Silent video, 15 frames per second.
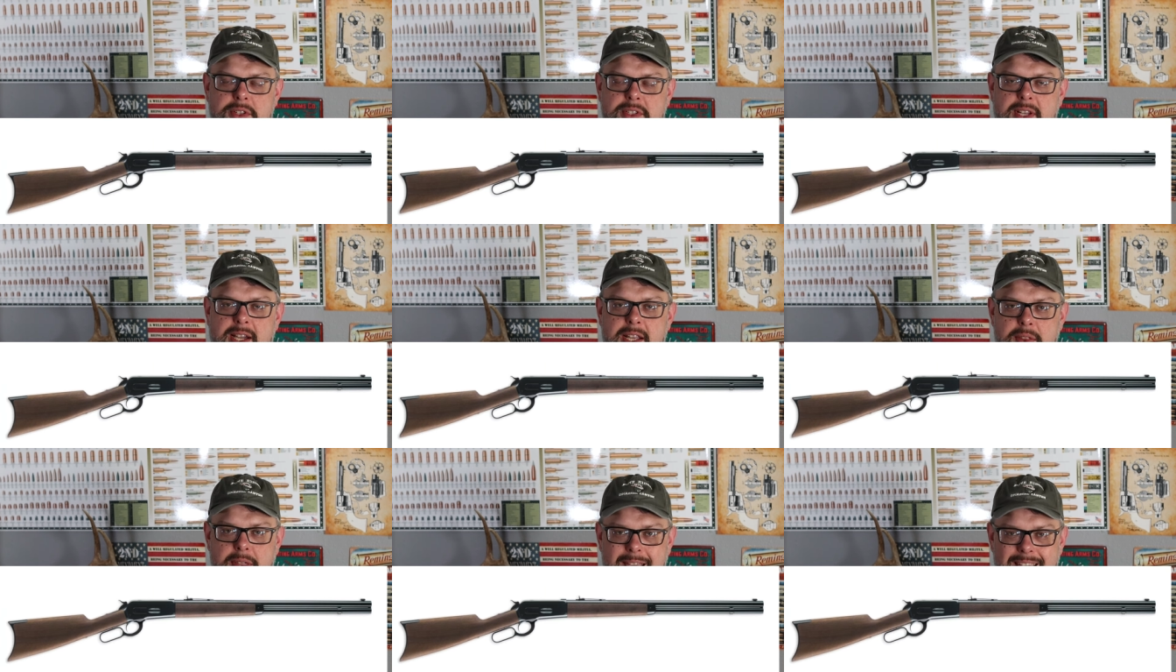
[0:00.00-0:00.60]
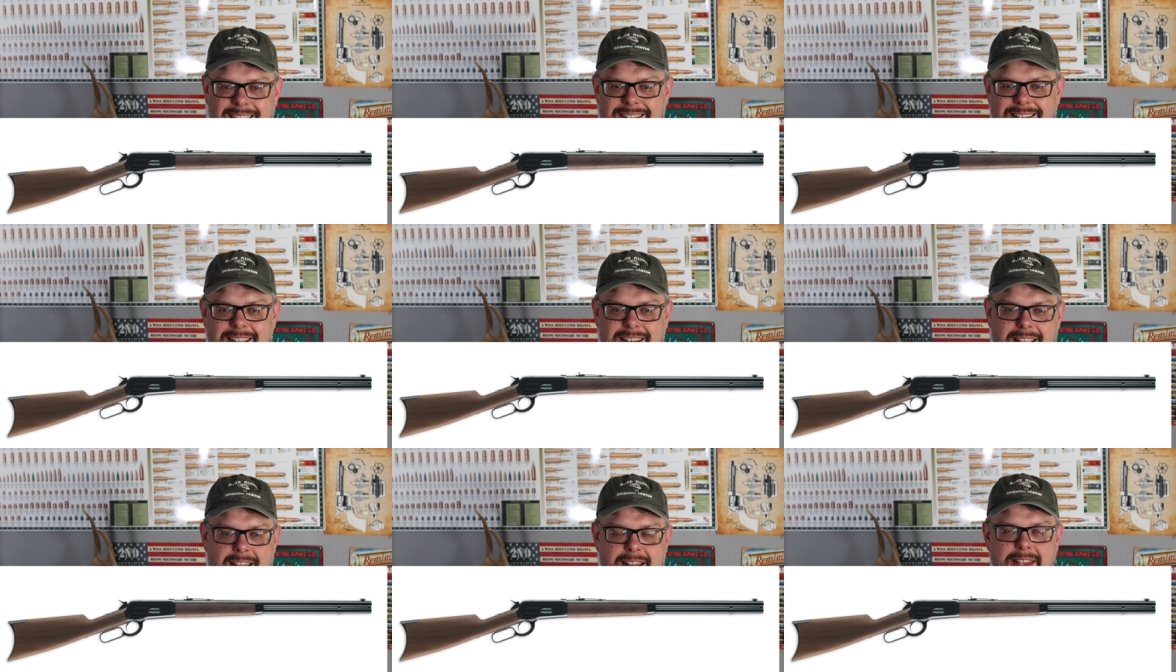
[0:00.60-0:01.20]
designed the
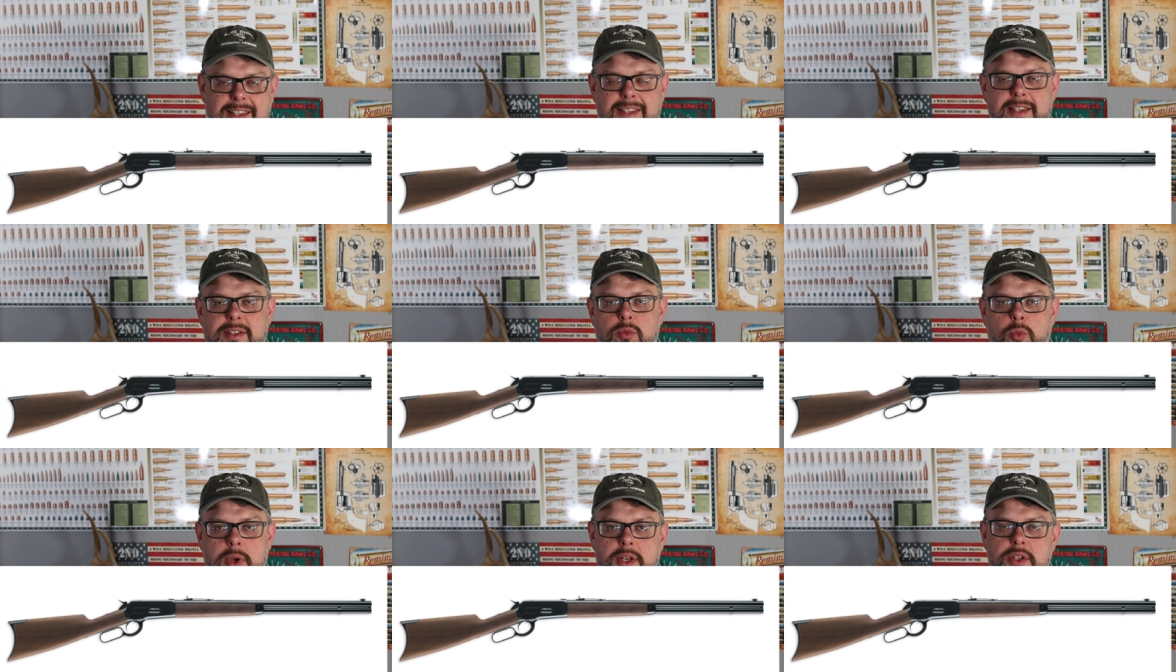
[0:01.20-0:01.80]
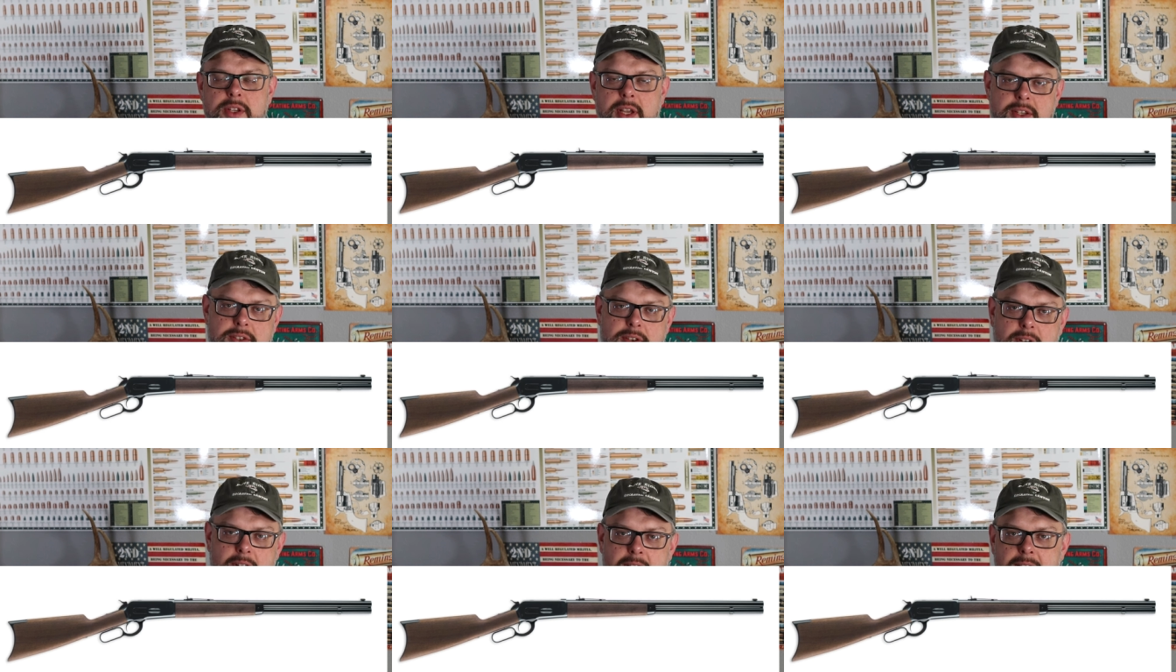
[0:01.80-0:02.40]
1886
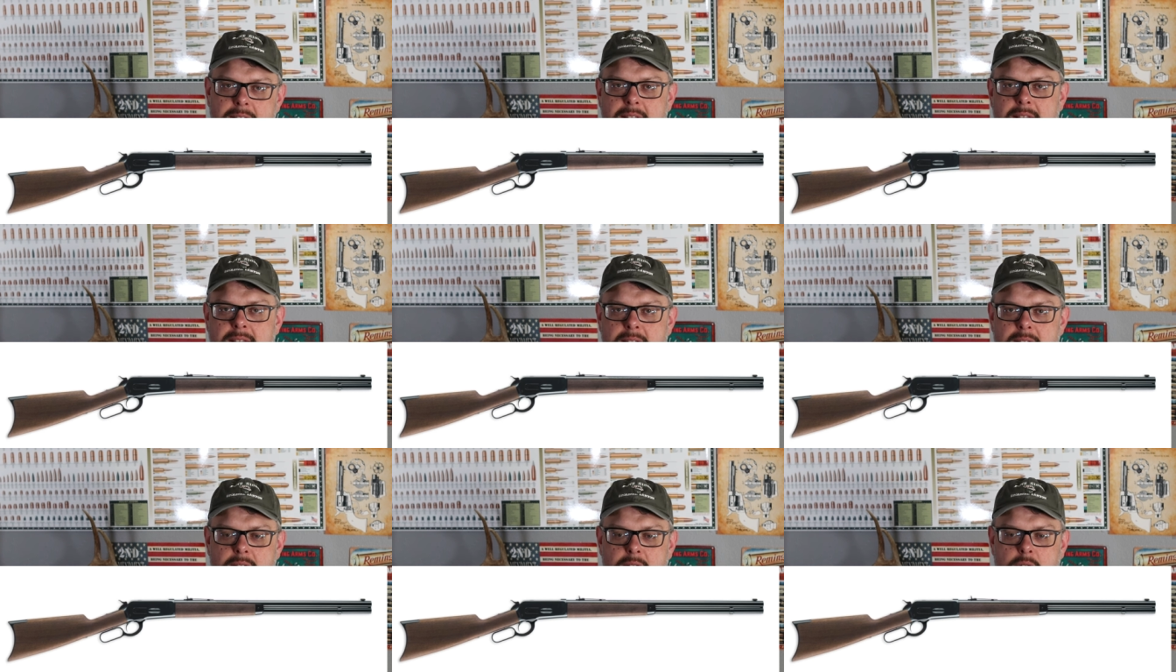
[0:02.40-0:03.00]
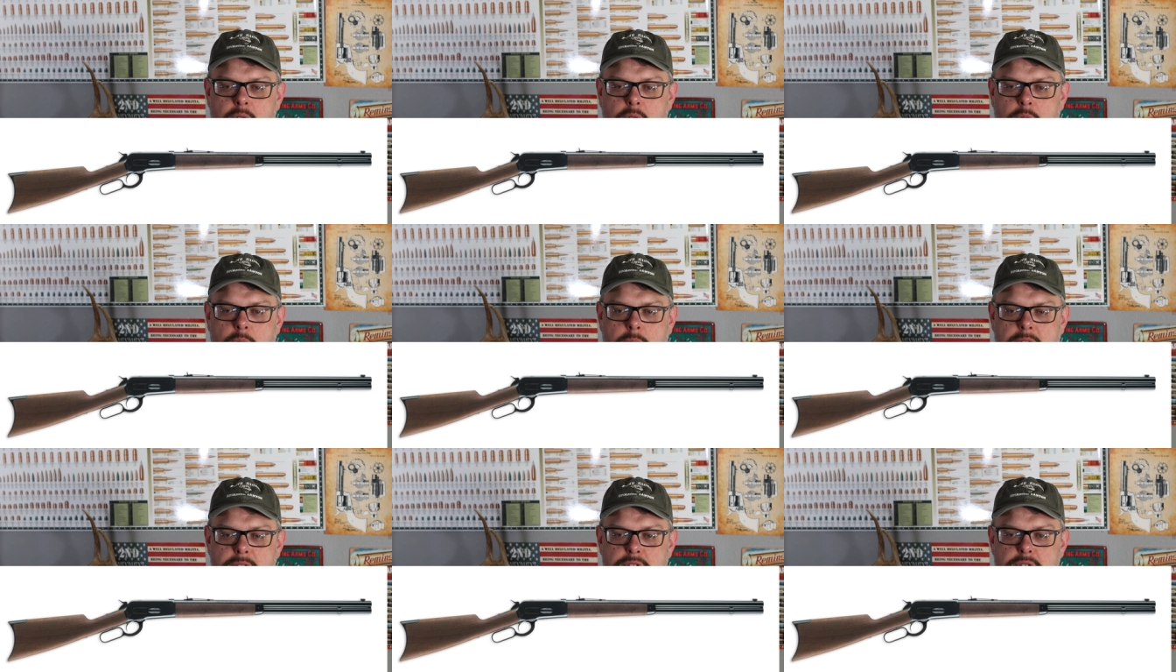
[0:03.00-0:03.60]
Winchester,
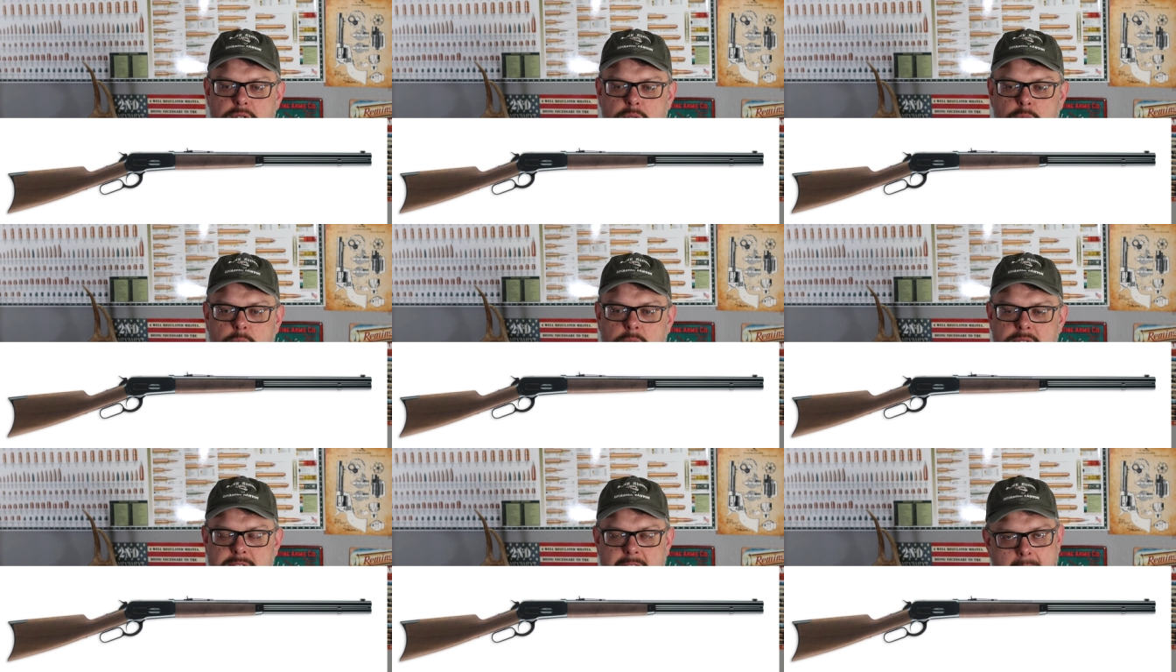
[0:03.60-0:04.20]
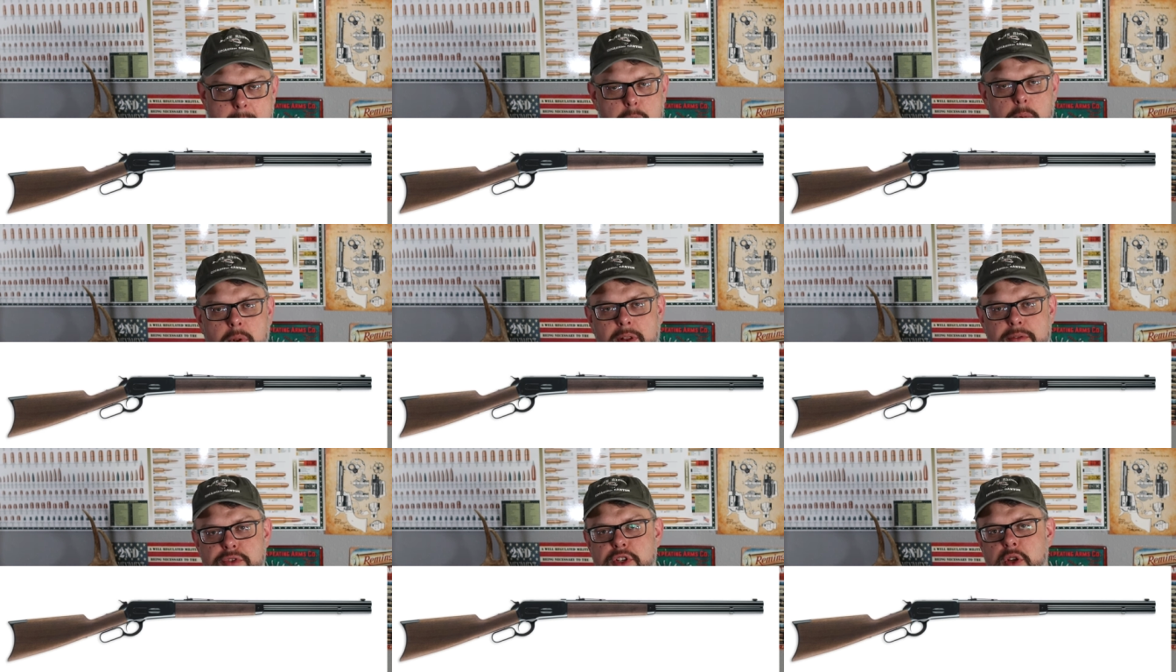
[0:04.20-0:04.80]
which was capable of